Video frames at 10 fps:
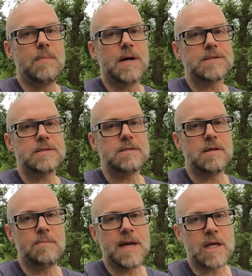But
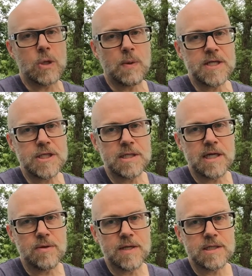the main question
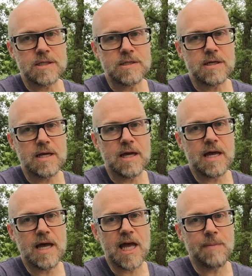here is,
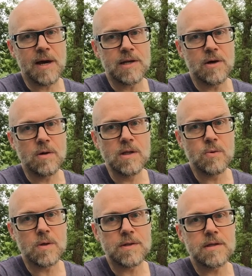am I the only
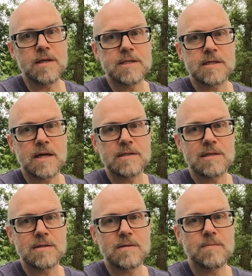one that needs a
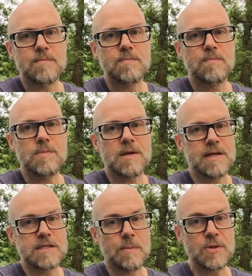counselor? That
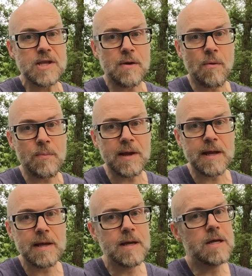needs some
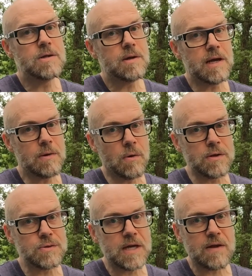therapy in
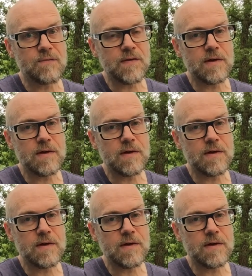order to get